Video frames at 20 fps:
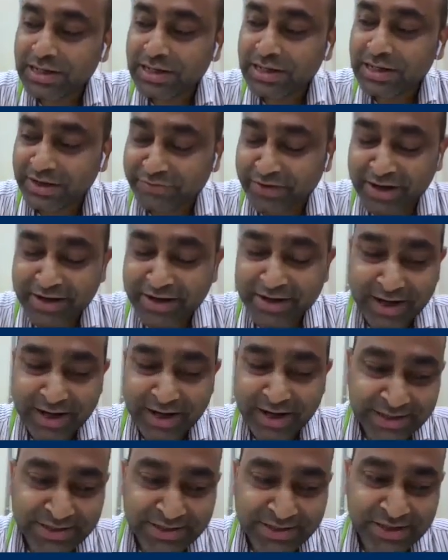different
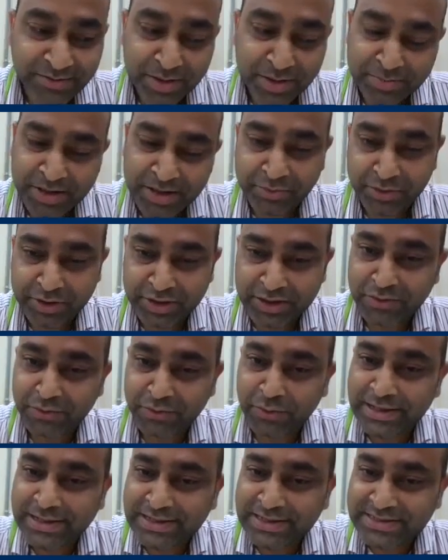kinds of membrane protein.
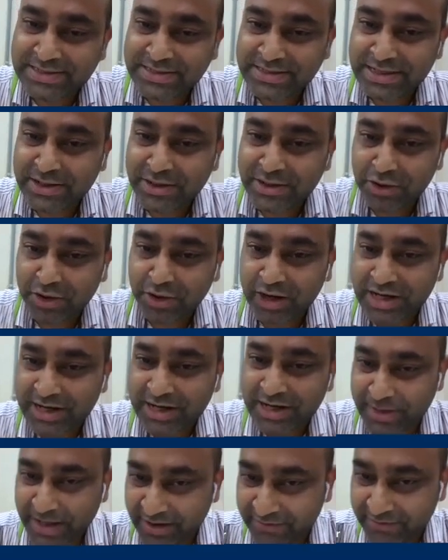One is called a
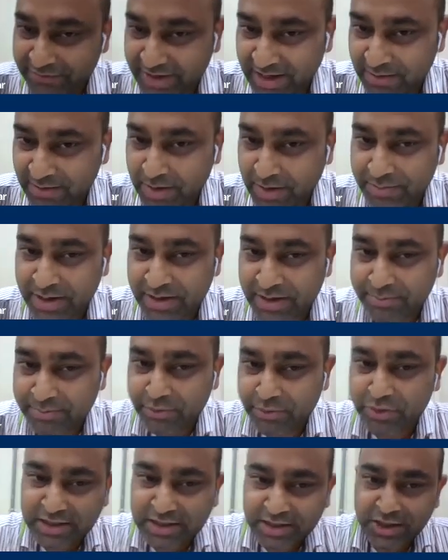peripheral membrane
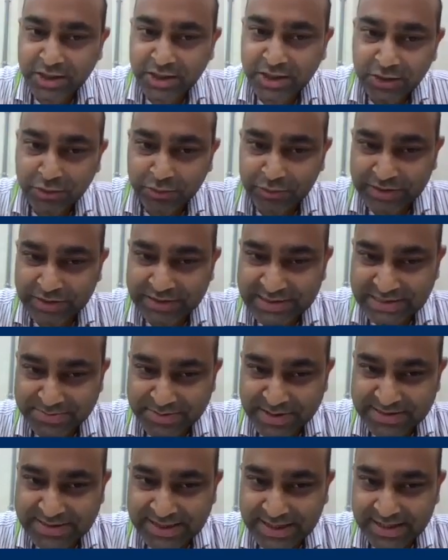protein, which is
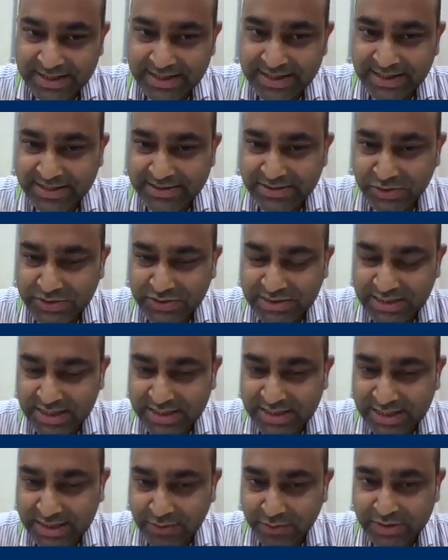basically
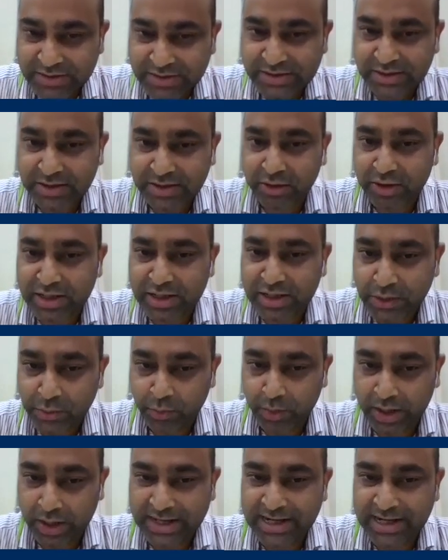associated with only one